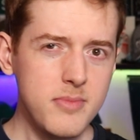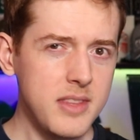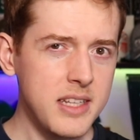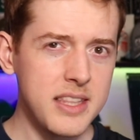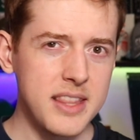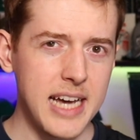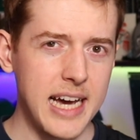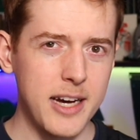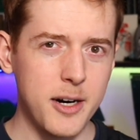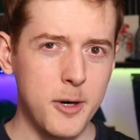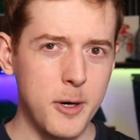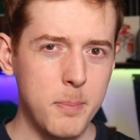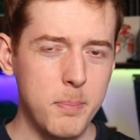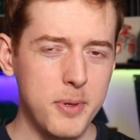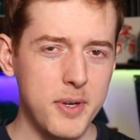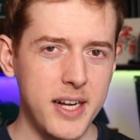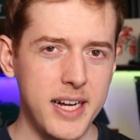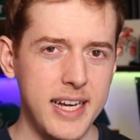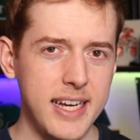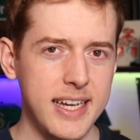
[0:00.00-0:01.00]
that whole
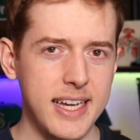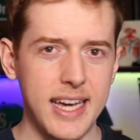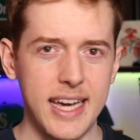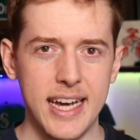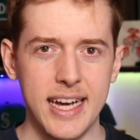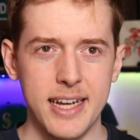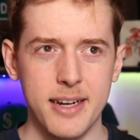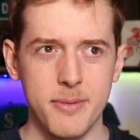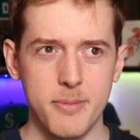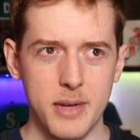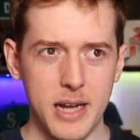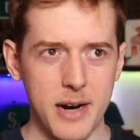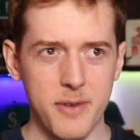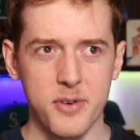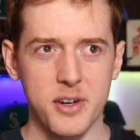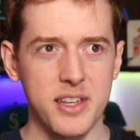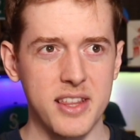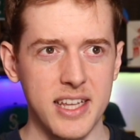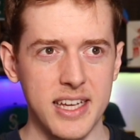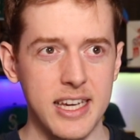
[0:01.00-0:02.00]
play and
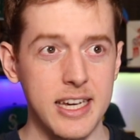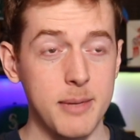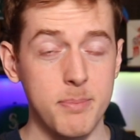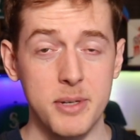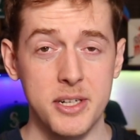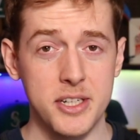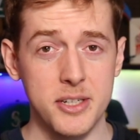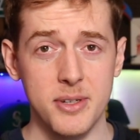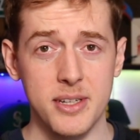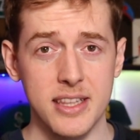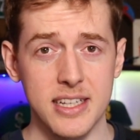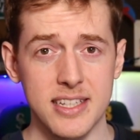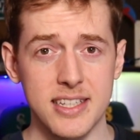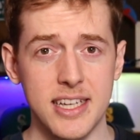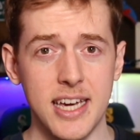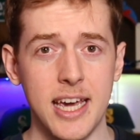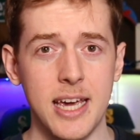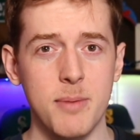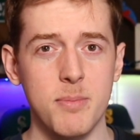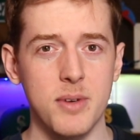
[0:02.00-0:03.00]
everything he'd been doing this
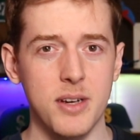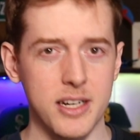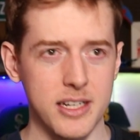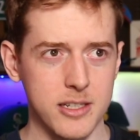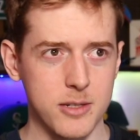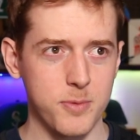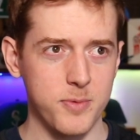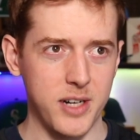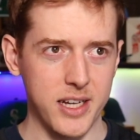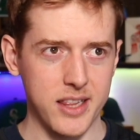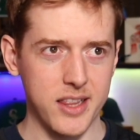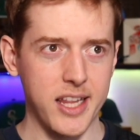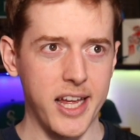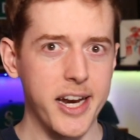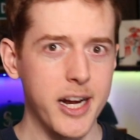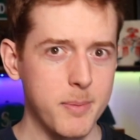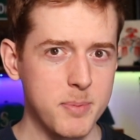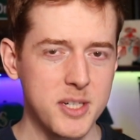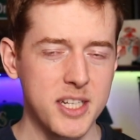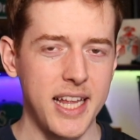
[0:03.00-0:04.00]
game is what led
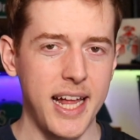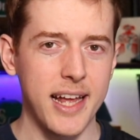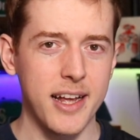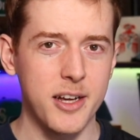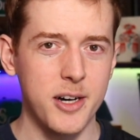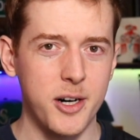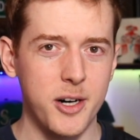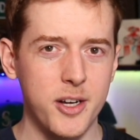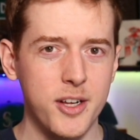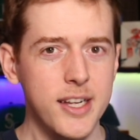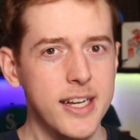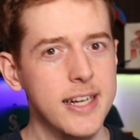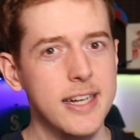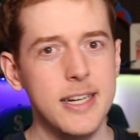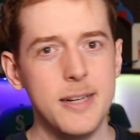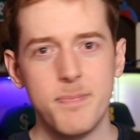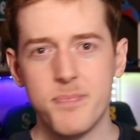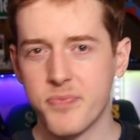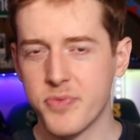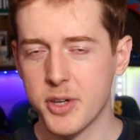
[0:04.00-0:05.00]
up to that goal.
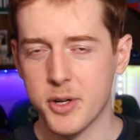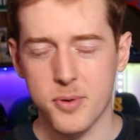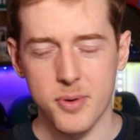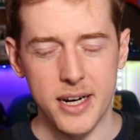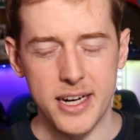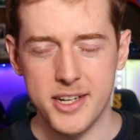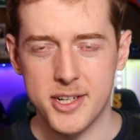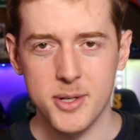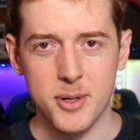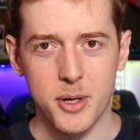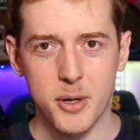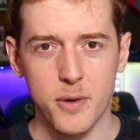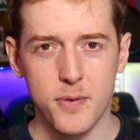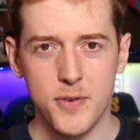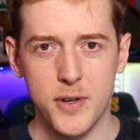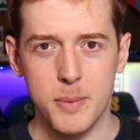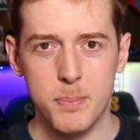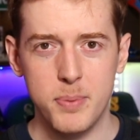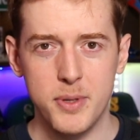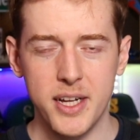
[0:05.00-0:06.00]
Great
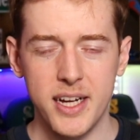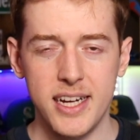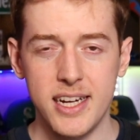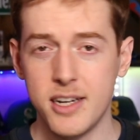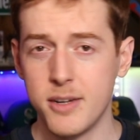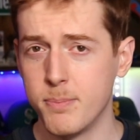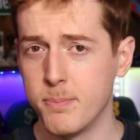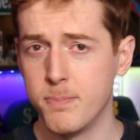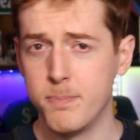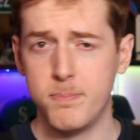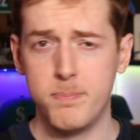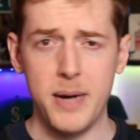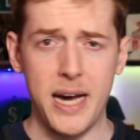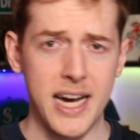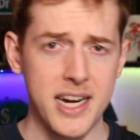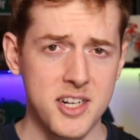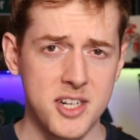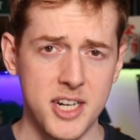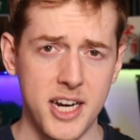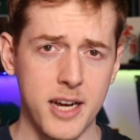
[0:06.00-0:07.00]
200-foot play,
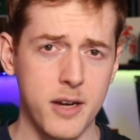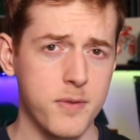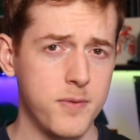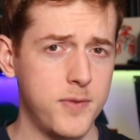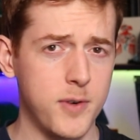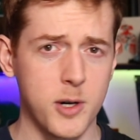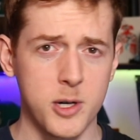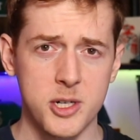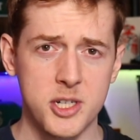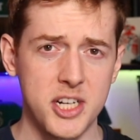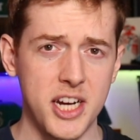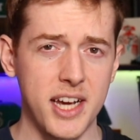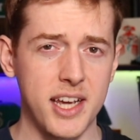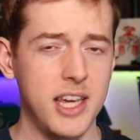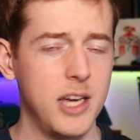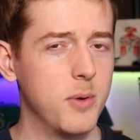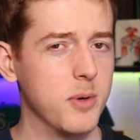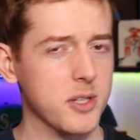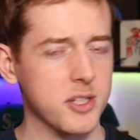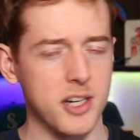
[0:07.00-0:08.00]
back check, forward check.
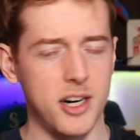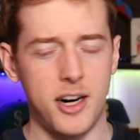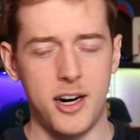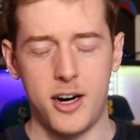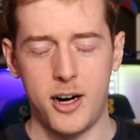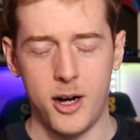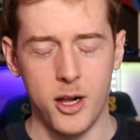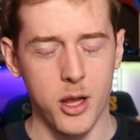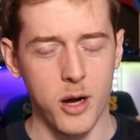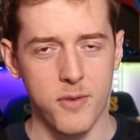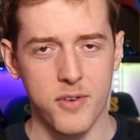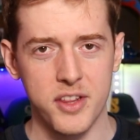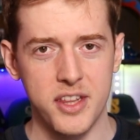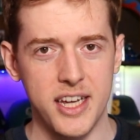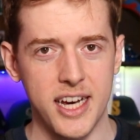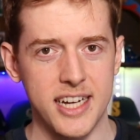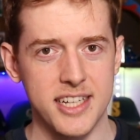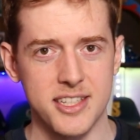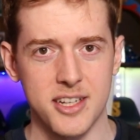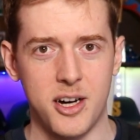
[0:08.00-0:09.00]
He was all over the
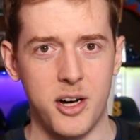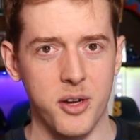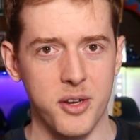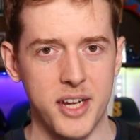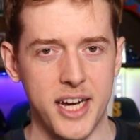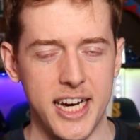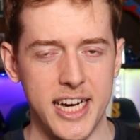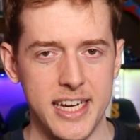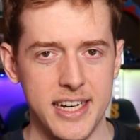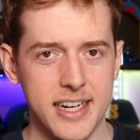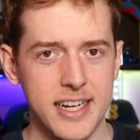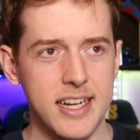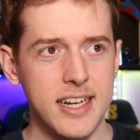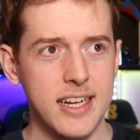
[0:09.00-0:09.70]
ice all night,